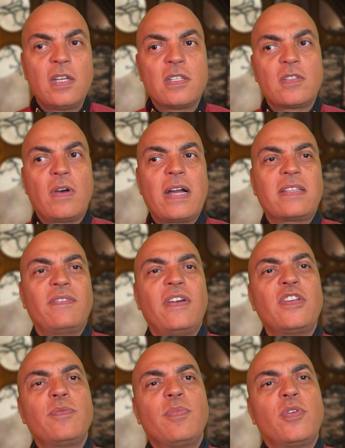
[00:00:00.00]
So
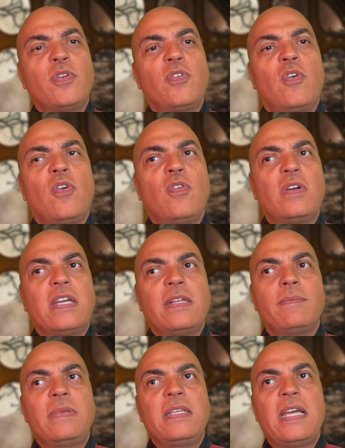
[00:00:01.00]
activation protocol
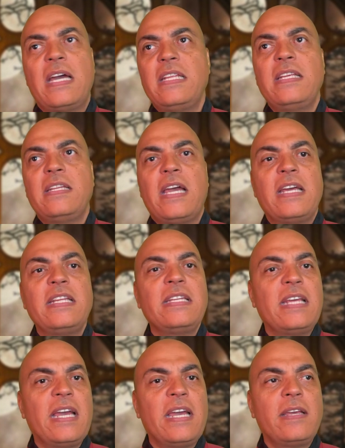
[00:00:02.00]
can be any
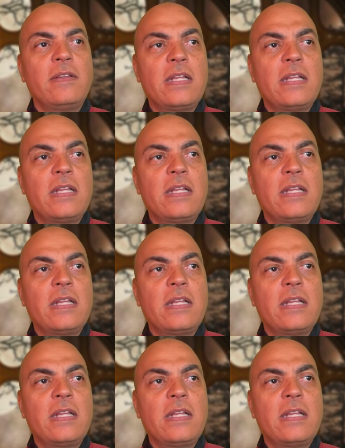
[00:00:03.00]
day.